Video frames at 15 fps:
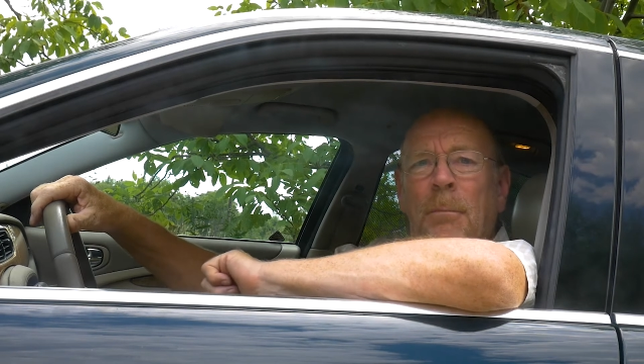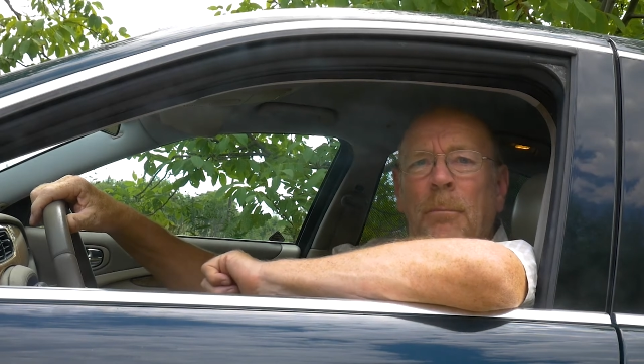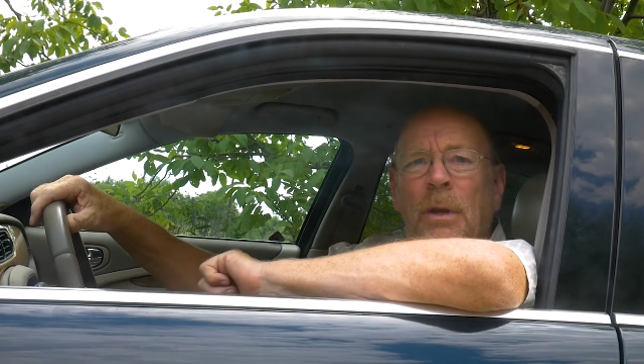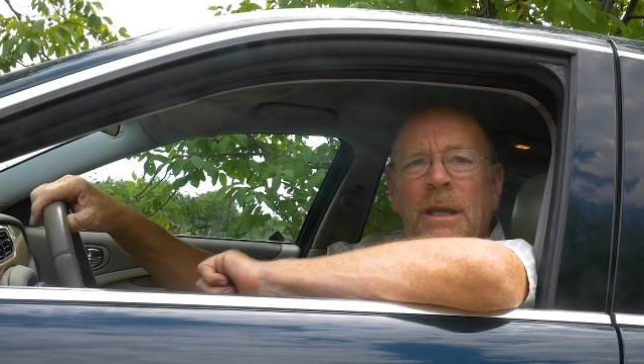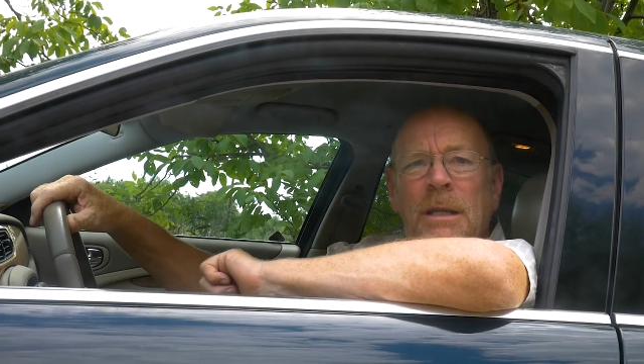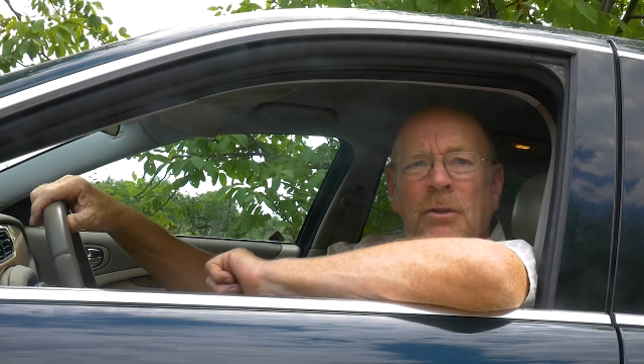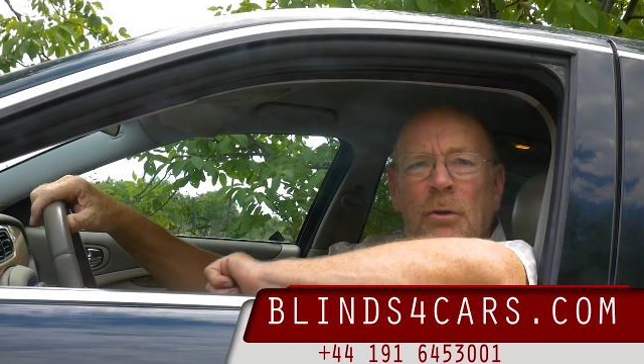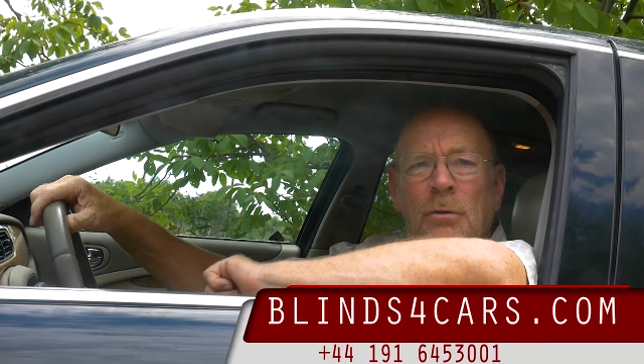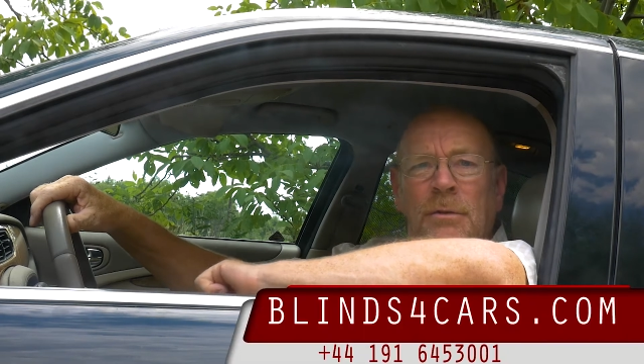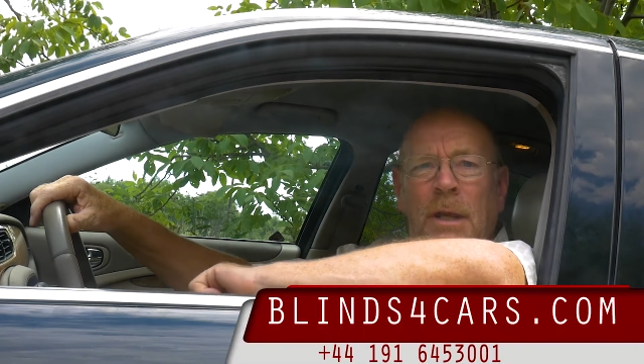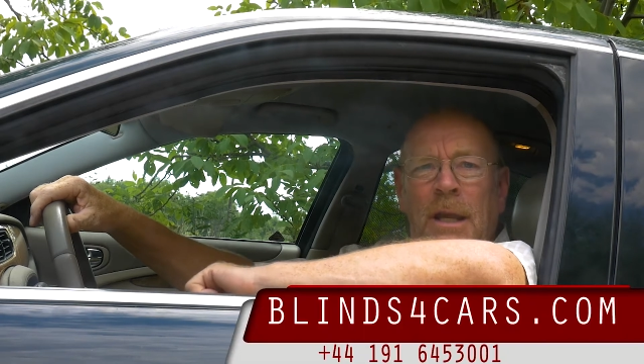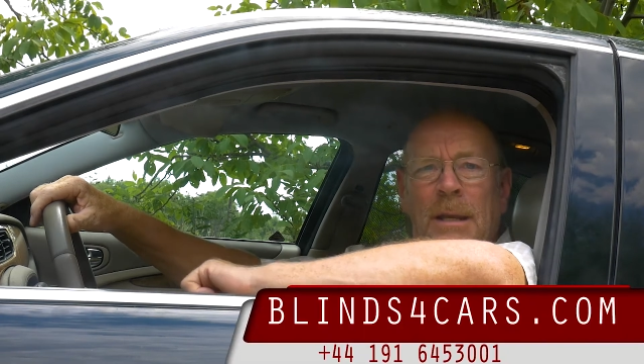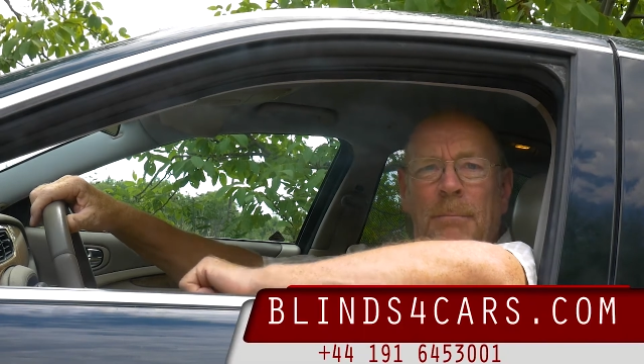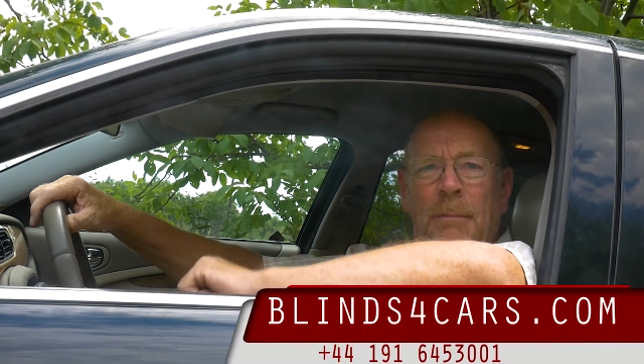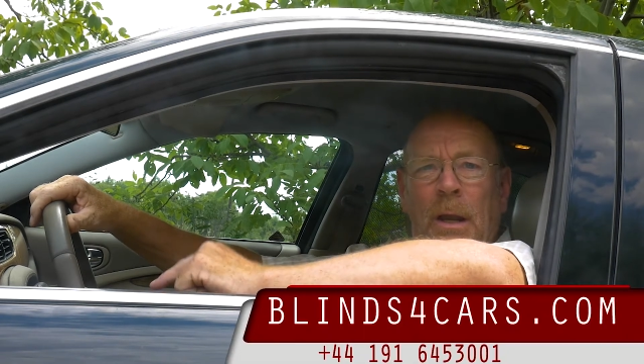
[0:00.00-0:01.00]
please use the
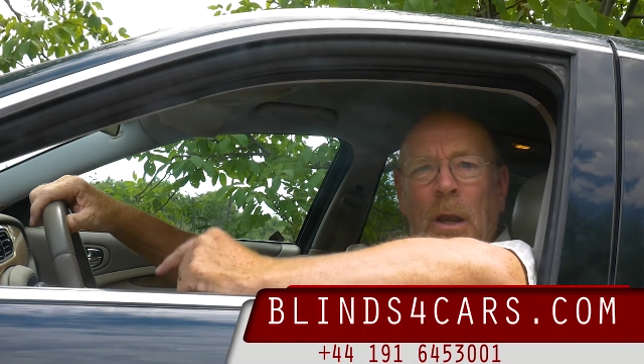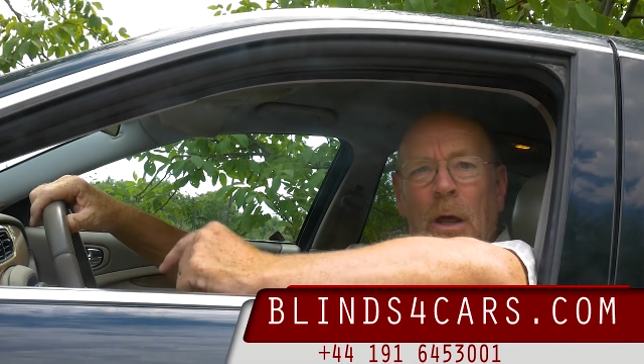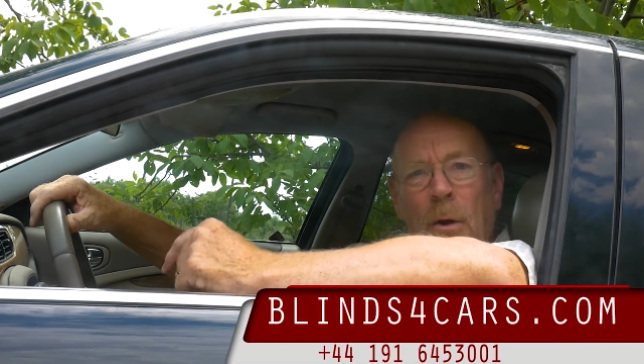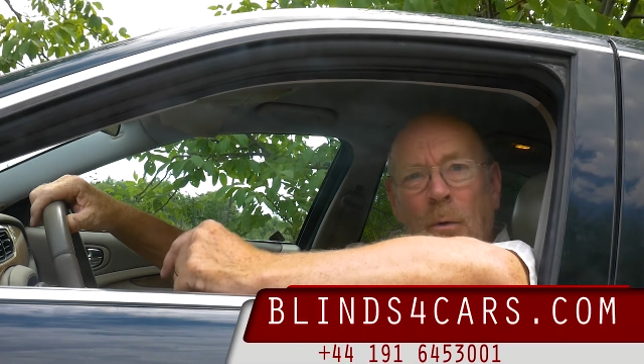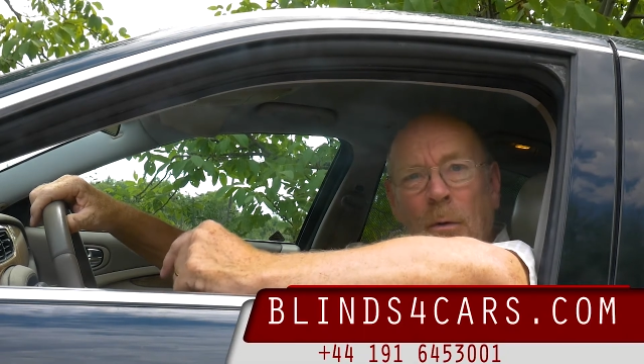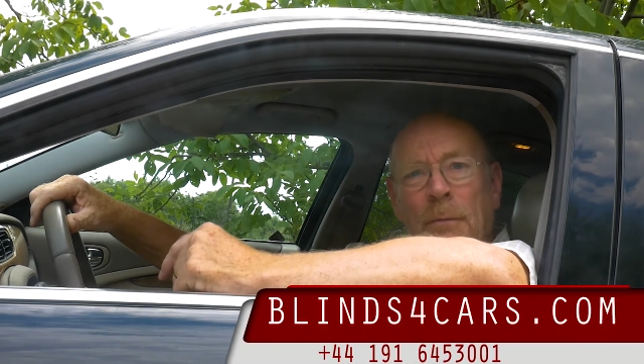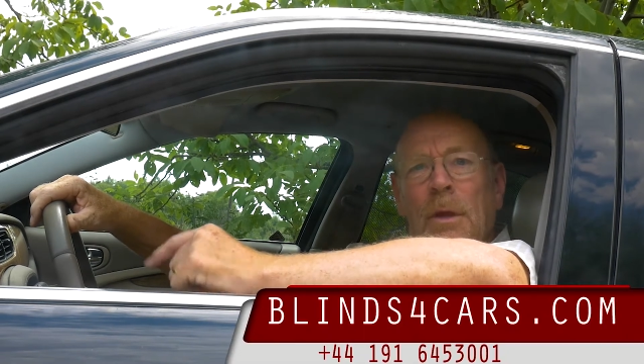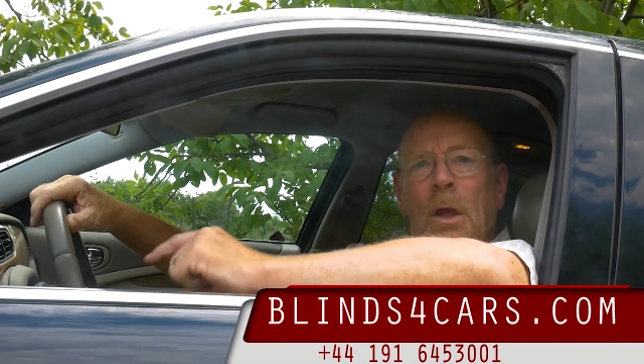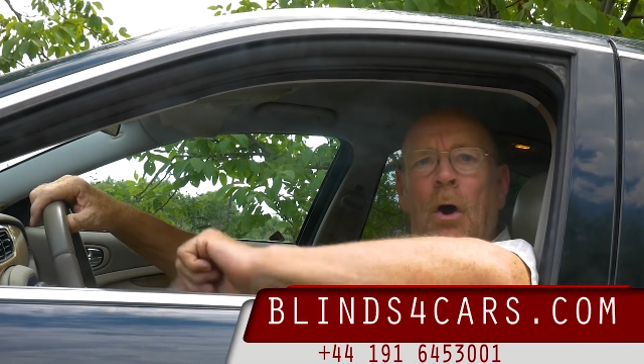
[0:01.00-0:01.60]
link below